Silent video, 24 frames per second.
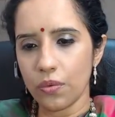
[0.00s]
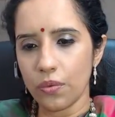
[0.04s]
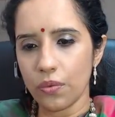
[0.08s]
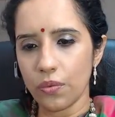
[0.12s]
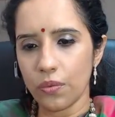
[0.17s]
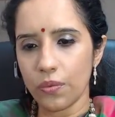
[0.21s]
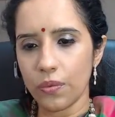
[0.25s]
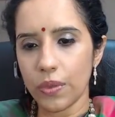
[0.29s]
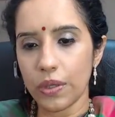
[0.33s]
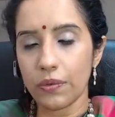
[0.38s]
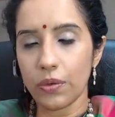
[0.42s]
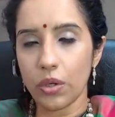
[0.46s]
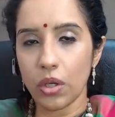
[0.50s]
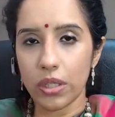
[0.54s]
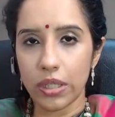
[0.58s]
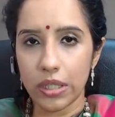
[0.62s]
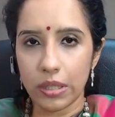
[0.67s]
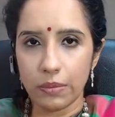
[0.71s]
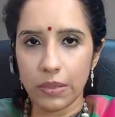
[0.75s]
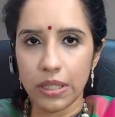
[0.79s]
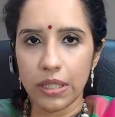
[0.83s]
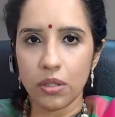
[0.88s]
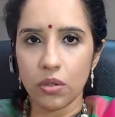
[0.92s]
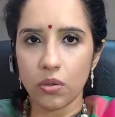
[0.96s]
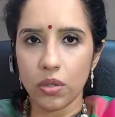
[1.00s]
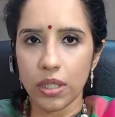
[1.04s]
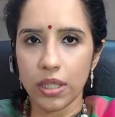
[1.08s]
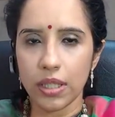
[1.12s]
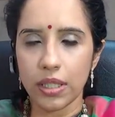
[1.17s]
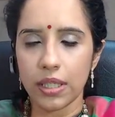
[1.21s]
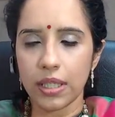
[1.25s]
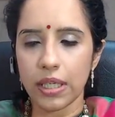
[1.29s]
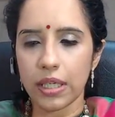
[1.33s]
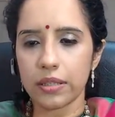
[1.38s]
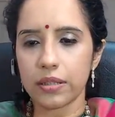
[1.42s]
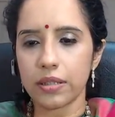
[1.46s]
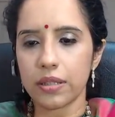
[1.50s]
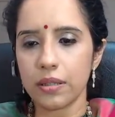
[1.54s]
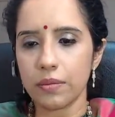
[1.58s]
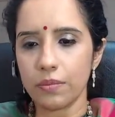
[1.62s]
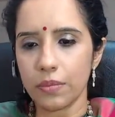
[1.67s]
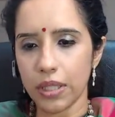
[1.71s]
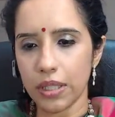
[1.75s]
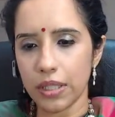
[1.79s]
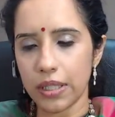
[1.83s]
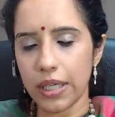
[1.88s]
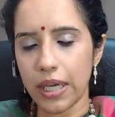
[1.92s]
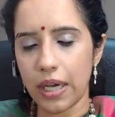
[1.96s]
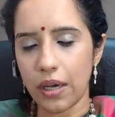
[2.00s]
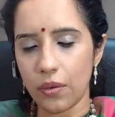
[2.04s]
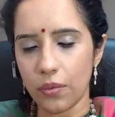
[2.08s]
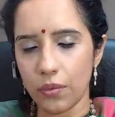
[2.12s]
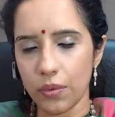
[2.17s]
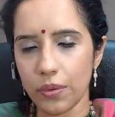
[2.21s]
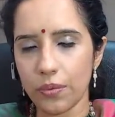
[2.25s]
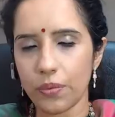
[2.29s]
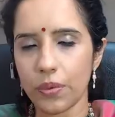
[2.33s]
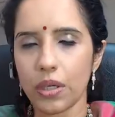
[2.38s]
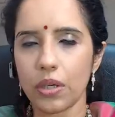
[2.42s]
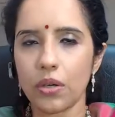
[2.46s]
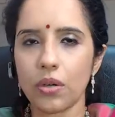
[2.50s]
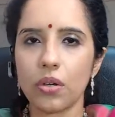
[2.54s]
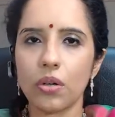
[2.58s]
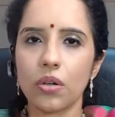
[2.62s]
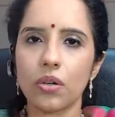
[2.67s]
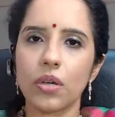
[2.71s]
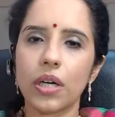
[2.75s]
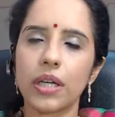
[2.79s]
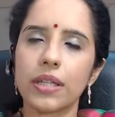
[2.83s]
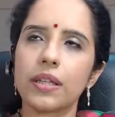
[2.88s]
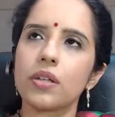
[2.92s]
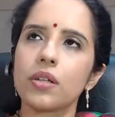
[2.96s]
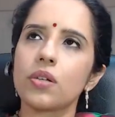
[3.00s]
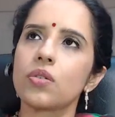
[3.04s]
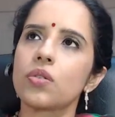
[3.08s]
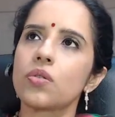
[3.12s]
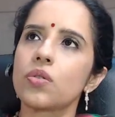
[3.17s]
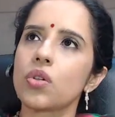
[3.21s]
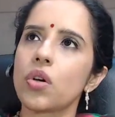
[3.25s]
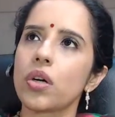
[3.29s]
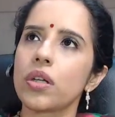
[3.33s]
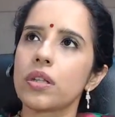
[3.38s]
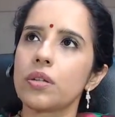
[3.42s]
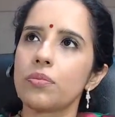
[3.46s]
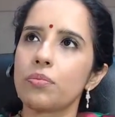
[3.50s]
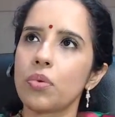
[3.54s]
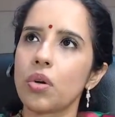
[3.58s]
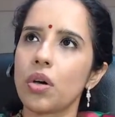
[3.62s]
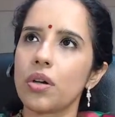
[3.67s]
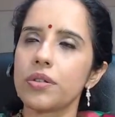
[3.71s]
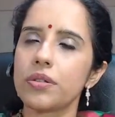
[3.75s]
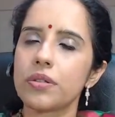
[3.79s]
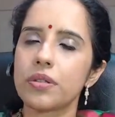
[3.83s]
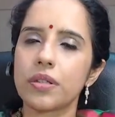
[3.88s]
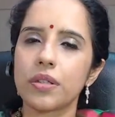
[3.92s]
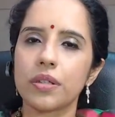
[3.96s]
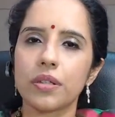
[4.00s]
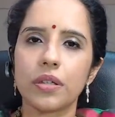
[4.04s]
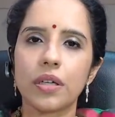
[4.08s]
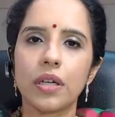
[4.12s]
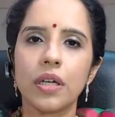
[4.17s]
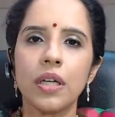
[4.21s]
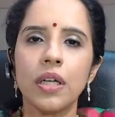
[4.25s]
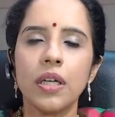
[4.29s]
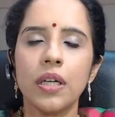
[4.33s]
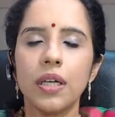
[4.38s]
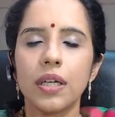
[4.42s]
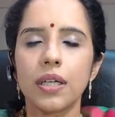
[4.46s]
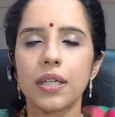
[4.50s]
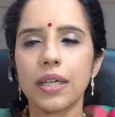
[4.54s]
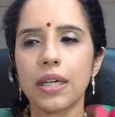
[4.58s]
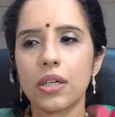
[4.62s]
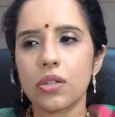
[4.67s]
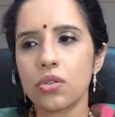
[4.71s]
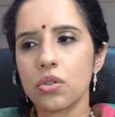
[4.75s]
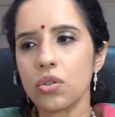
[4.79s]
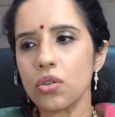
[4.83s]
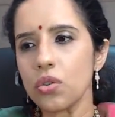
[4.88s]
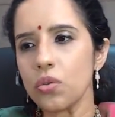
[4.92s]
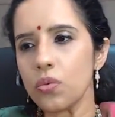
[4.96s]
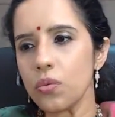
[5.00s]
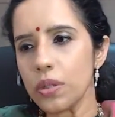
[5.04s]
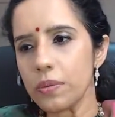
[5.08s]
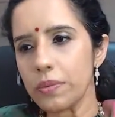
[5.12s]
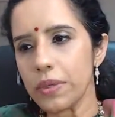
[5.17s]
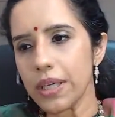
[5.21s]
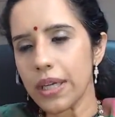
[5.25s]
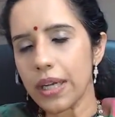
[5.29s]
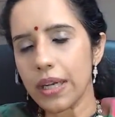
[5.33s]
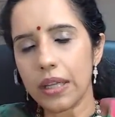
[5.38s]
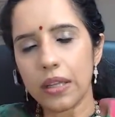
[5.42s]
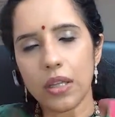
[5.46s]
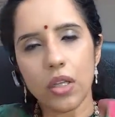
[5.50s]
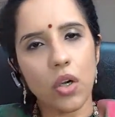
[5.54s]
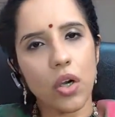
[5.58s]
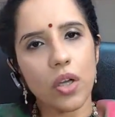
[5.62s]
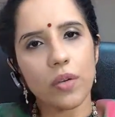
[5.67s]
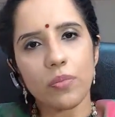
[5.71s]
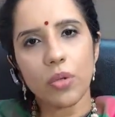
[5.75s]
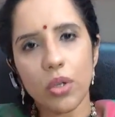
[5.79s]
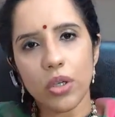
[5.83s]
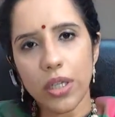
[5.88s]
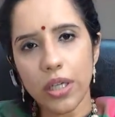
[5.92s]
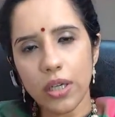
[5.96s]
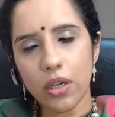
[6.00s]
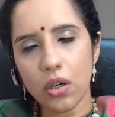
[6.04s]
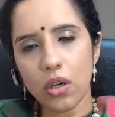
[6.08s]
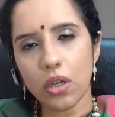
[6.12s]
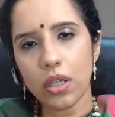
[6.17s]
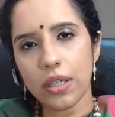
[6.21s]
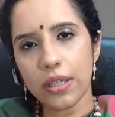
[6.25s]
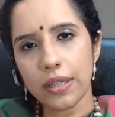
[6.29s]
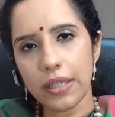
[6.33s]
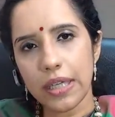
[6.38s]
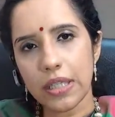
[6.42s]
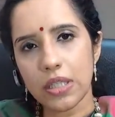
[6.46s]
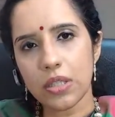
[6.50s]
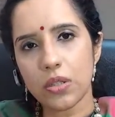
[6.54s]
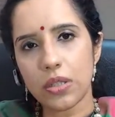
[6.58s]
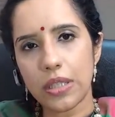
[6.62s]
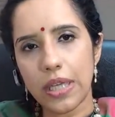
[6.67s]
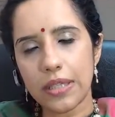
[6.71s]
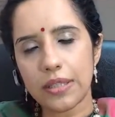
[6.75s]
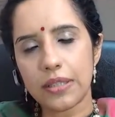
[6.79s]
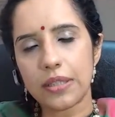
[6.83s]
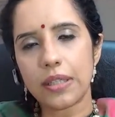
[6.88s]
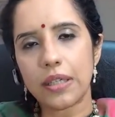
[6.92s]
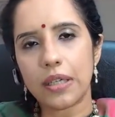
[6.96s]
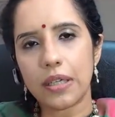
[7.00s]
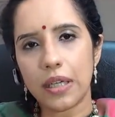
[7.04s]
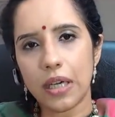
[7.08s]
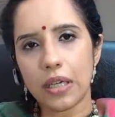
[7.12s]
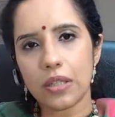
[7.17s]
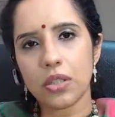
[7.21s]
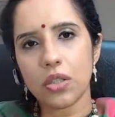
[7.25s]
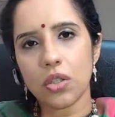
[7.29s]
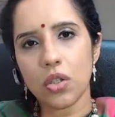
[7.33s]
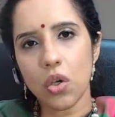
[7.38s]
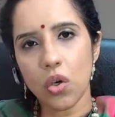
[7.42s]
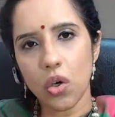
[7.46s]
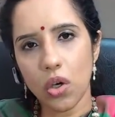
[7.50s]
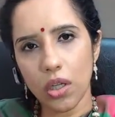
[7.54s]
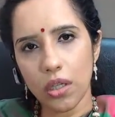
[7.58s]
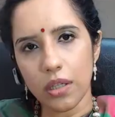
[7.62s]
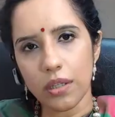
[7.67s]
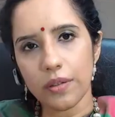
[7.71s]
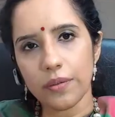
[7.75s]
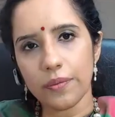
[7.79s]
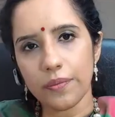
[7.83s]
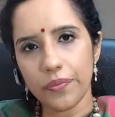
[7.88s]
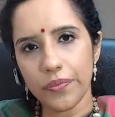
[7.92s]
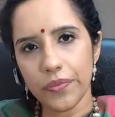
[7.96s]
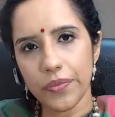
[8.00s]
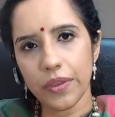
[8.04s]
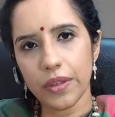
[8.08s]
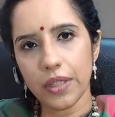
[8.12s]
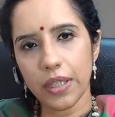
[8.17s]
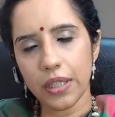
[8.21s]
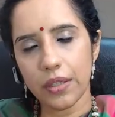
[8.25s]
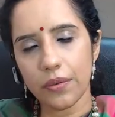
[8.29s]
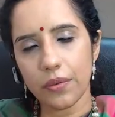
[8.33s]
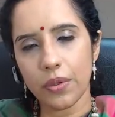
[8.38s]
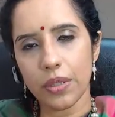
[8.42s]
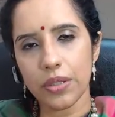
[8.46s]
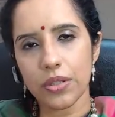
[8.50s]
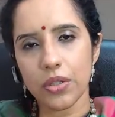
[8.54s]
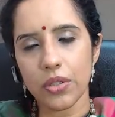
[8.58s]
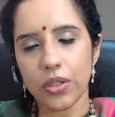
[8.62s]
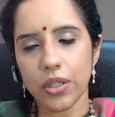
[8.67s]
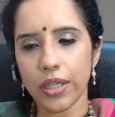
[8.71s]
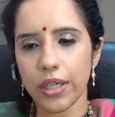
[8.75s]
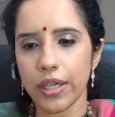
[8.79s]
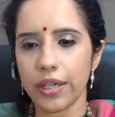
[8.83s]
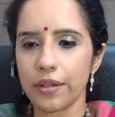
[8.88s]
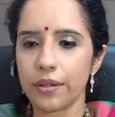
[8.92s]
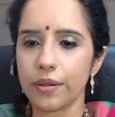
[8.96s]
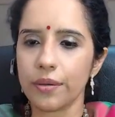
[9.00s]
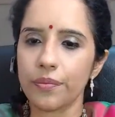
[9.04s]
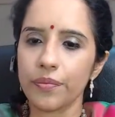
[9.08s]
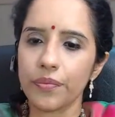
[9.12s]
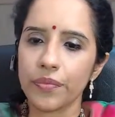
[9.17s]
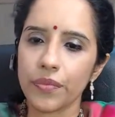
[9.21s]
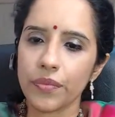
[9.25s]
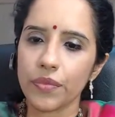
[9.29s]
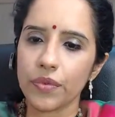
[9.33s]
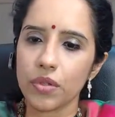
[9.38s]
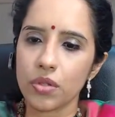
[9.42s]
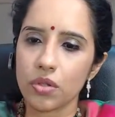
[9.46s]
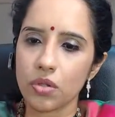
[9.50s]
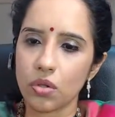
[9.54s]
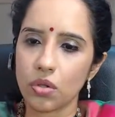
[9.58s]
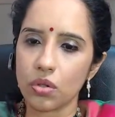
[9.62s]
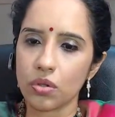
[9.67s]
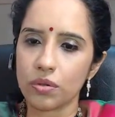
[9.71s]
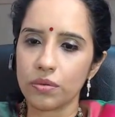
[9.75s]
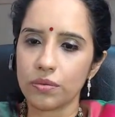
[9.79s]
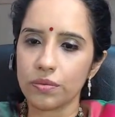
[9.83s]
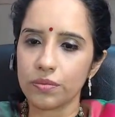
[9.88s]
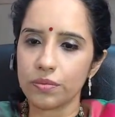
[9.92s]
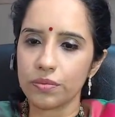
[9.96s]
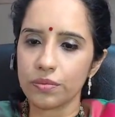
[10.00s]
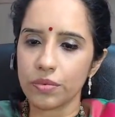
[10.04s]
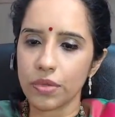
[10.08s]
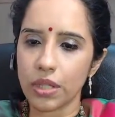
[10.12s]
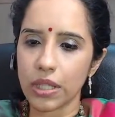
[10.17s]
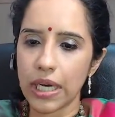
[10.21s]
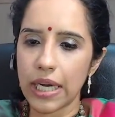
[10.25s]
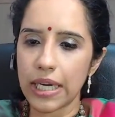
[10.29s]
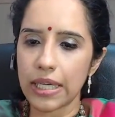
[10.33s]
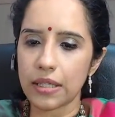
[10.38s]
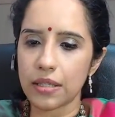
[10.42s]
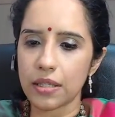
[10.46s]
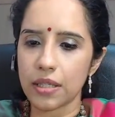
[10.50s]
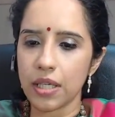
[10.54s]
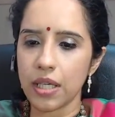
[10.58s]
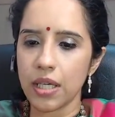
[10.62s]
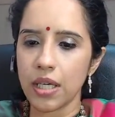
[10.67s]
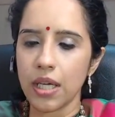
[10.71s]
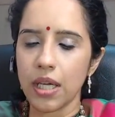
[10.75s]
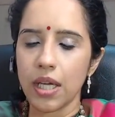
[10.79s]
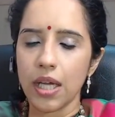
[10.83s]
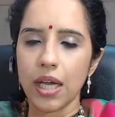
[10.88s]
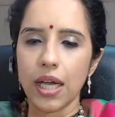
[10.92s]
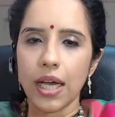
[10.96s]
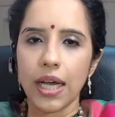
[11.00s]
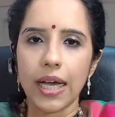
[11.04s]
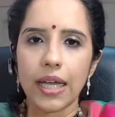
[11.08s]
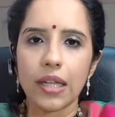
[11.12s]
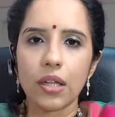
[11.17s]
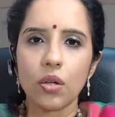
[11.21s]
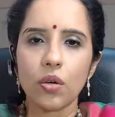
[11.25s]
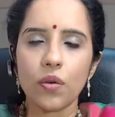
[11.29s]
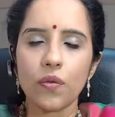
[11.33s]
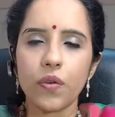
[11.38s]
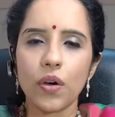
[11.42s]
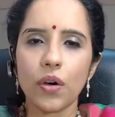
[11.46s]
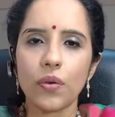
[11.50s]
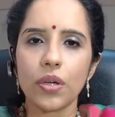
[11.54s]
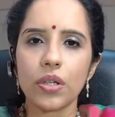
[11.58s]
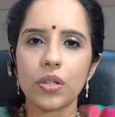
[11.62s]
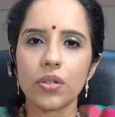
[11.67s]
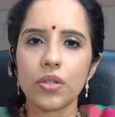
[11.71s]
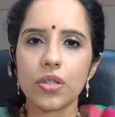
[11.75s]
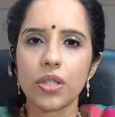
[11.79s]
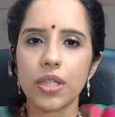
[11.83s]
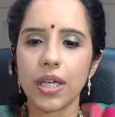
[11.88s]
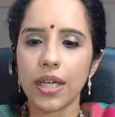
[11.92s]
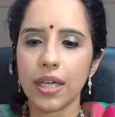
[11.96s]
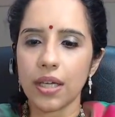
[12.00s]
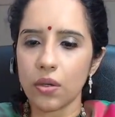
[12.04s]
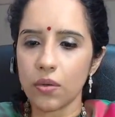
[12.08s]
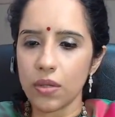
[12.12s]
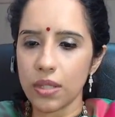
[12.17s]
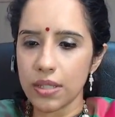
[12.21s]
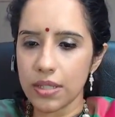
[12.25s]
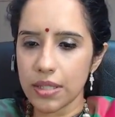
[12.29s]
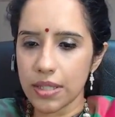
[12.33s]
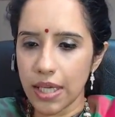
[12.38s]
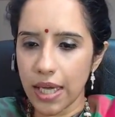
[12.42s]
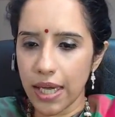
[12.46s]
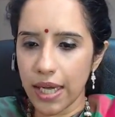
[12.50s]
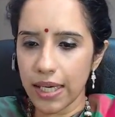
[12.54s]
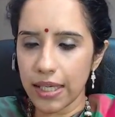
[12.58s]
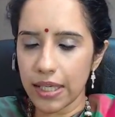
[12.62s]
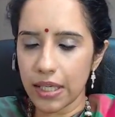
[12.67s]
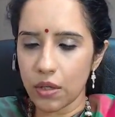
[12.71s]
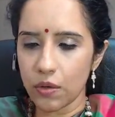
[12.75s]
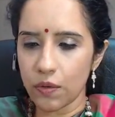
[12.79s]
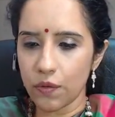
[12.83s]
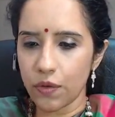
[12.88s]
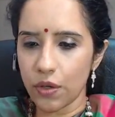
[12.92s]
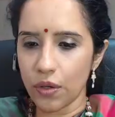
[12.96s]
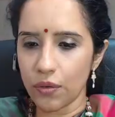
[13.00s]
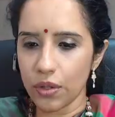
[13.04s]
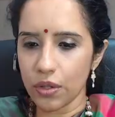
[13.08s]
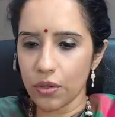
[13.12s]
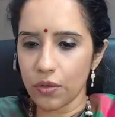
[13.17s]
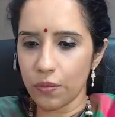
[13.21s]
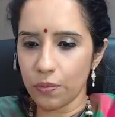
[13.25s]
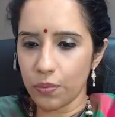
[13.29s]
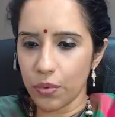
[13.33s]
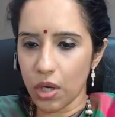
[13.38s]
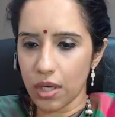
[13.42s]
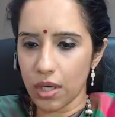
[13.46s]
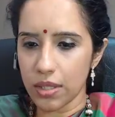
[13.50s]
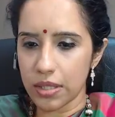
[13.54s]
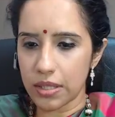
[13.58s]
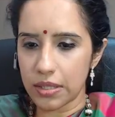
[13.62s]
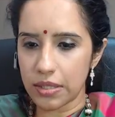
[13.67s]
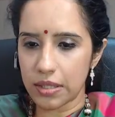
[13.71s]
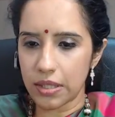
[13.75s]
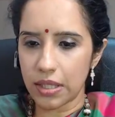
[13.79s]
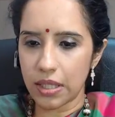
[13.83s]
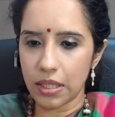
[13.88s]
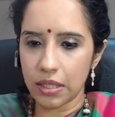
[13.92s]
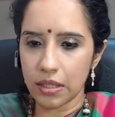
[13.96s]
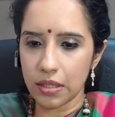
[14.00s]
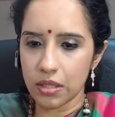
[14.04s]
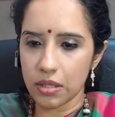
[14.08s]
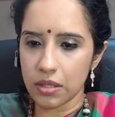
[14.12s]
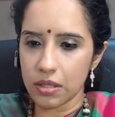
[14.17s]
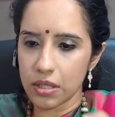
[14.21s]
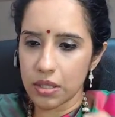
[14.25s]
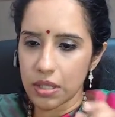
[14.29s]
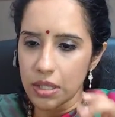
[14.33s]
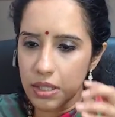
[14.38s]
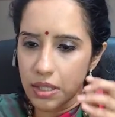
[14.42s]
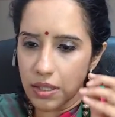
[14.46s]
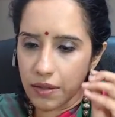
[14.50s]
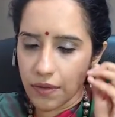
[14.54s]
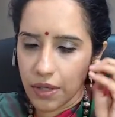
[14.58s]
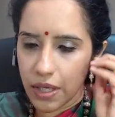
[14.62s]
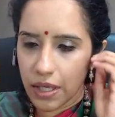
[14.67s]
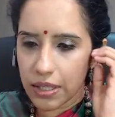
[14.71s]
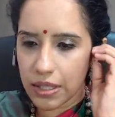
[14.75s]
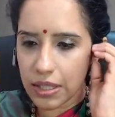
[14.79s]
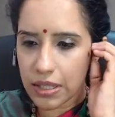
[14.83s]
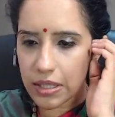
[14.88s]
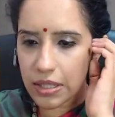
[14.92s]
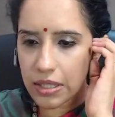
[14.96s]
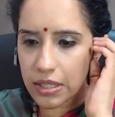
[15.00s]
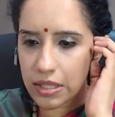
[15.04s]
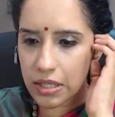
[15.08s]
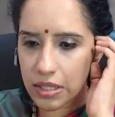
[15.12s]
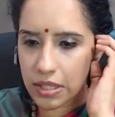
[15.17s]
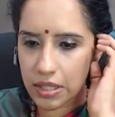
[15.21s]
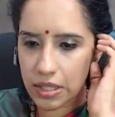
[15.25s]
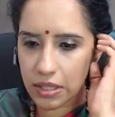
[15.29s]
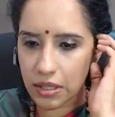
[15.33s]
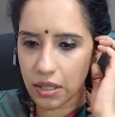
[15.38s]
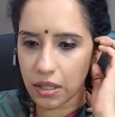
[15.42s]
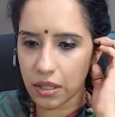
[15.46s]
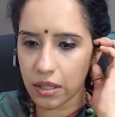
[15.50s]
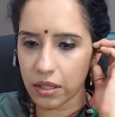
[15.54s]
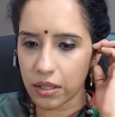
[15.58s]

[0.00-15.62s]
we've already been doing induction, but yeah, we're gonna. I think you joined the bronze tier. Yeah, so you will be getting the onboarding call, and that's the induction call that everyone's gonna get. So great. I look forward to seeing you inside. I look forward to processing Shrishti Tiwari's